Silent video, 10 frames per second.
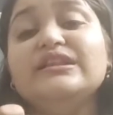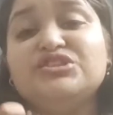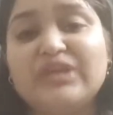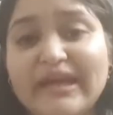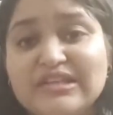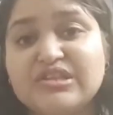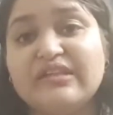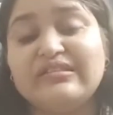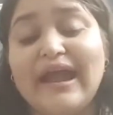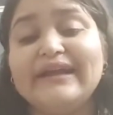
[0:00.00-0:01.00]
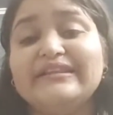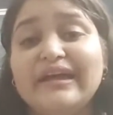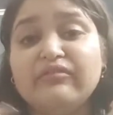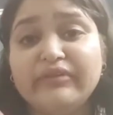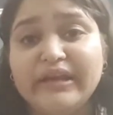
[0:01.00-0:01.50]
changes and
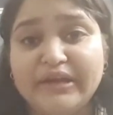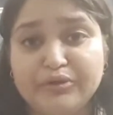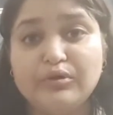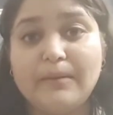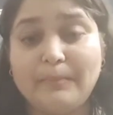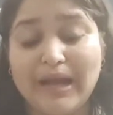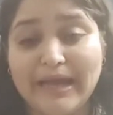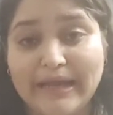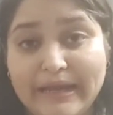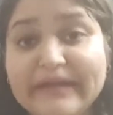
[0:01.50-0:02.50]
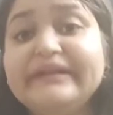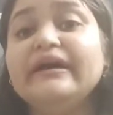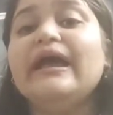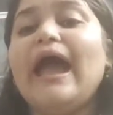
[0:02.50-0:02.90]
then we need to apply it,